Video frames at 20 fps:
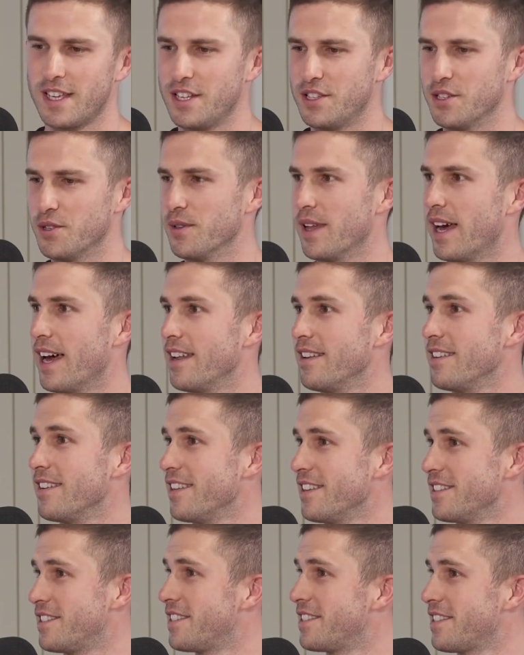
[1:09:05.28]
you do that.
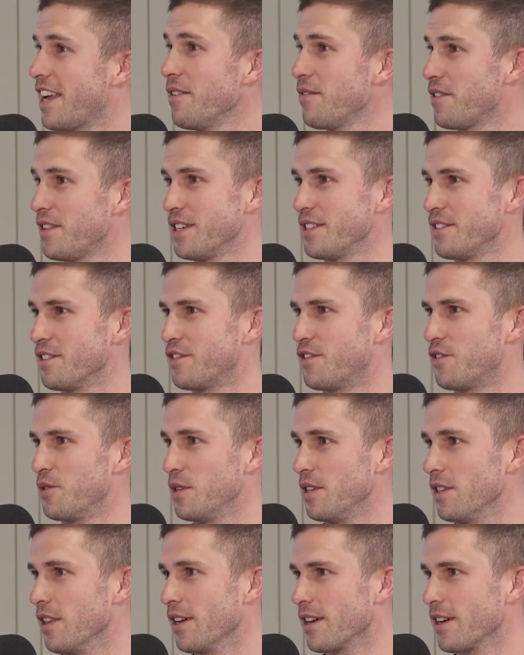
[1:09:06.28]
And it's the same thing as footy.